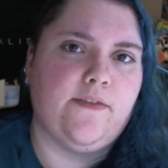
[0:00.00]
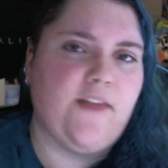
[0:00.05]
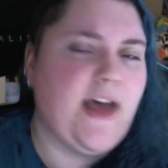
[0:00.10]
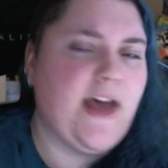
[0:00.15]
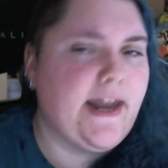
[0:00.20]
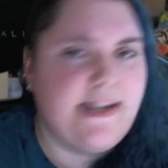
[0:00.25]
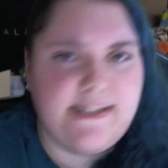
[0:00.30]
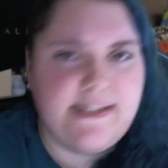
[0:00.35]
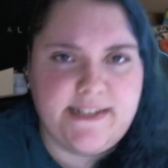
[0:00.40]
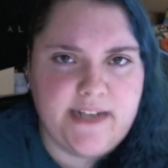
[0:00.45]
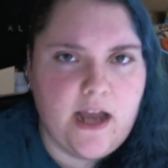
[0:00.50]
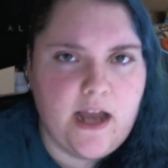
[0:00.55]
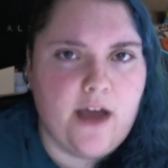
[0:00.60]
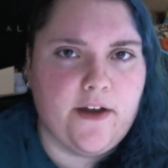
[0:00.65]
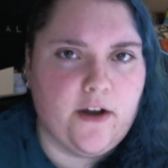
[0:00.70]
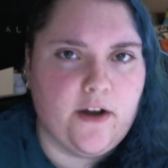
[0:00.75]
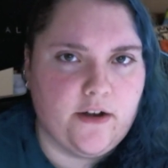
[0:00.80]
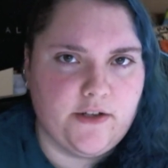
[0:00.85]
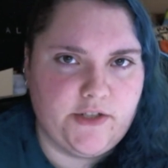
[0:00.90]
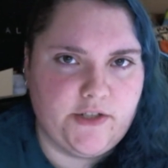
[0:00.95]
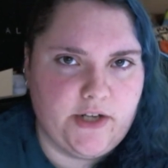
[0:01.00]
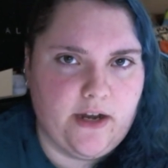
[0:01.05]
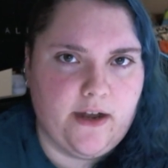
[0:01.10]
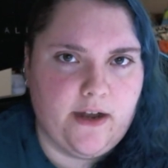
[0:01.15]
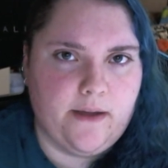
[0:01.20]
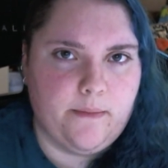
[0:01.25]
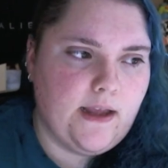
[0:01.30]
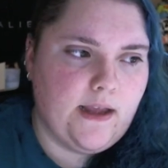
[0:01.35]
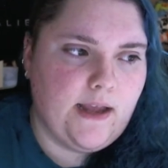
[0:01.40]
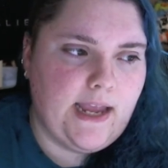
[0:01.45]
That is not our
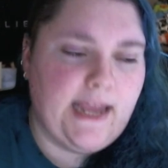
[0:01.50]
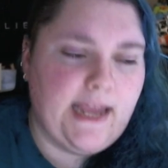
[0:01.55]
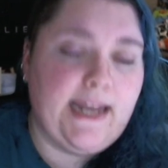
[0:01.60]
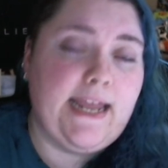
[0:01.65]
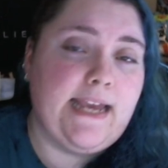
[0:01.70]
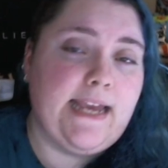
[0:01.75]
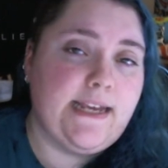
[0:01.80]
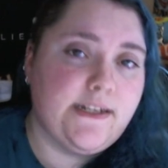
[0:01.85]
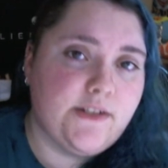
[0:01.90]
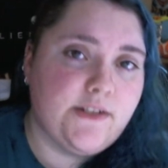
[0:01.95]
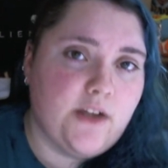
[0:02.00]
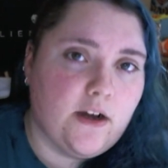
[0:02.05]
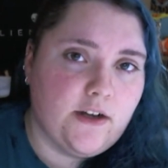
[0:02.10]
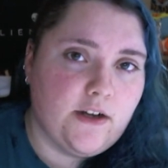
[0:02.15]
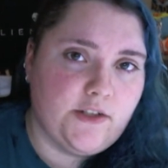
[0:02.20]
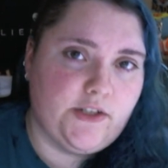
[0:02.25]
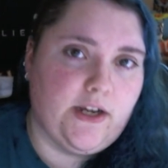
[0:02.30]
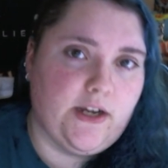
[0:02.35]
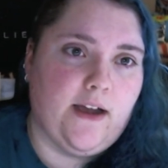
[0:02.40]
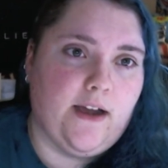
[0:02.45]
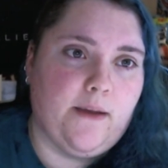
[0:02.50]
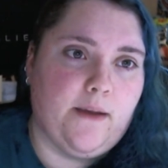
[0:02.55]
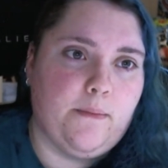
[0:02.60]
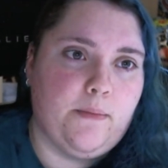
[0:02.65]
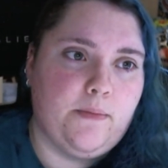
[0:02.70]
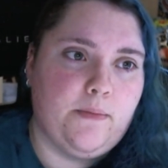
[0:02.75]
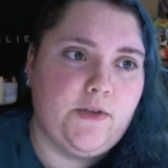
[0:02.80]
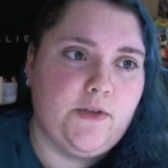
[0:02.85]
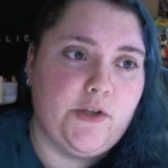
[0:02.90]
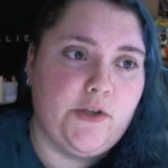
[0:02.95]
job. It is our job
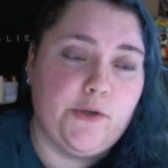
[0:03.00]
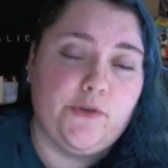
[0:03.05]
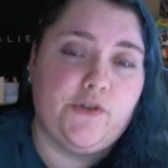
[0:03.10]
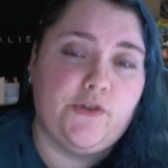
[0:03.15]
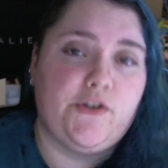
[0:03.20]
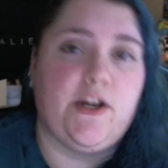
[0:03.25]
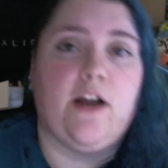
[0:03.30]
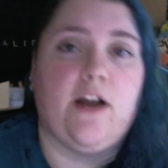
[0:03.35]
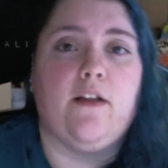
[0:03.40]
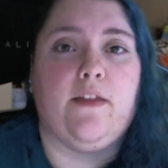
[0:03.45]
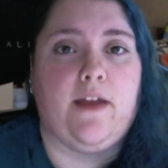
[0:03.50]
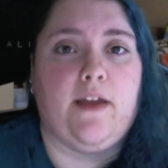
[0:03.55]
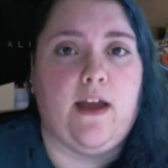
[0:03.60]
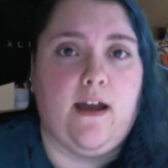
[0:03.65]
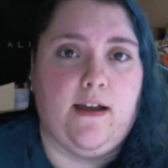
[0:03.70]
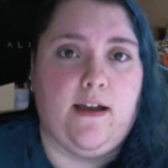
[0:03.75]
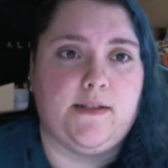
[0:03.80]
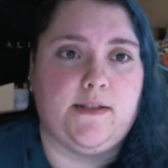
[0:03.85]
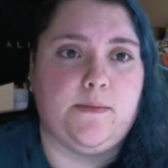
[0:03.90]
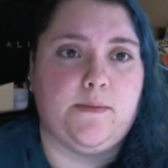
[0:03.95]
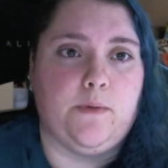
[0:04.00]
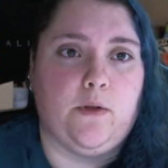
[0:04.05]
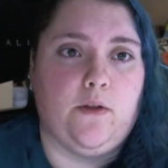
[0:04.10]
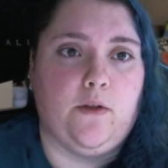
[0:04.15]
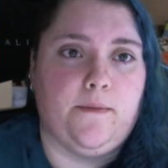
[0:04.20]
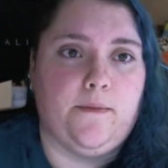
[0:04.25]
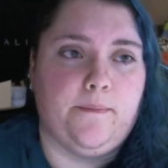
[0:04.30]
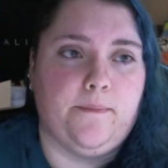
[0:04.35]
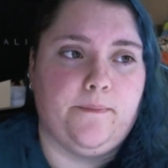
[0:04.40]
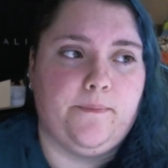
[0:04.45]
to share the
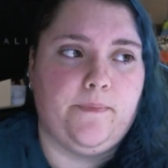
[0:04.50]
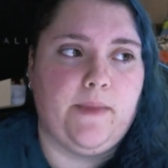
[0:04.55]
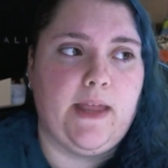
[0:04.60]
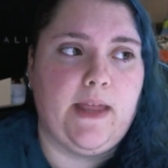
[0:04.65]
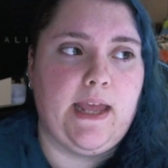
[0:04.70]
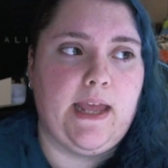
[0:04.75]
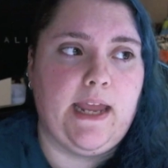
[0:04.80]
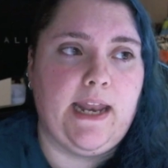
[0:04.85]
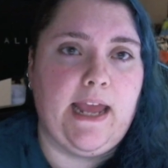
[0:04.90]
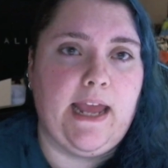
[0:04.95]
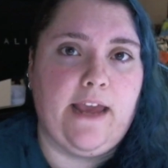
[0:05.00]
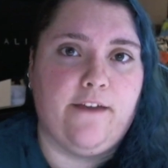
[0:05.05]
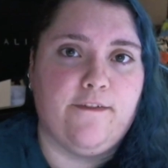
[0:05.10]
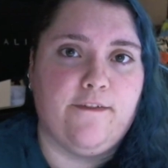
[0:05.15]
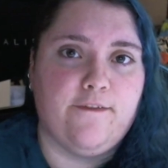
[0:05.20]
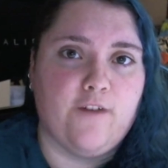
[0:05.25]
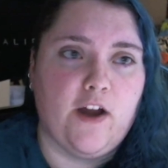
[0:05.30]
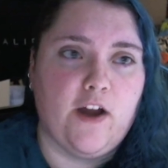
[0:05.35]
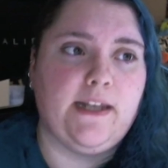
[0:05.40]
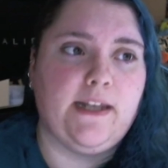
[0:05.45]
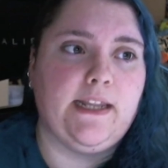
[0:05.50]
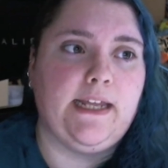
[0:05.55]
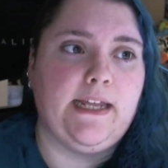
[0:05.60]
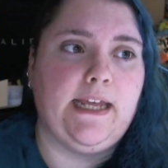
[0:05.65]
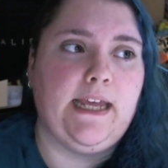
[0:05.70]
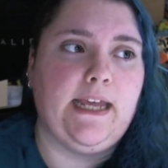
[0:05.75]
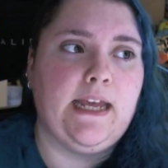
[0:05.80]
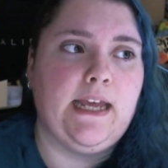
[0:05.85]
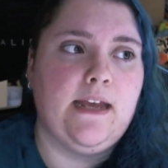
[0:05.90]
gospel in a friendly,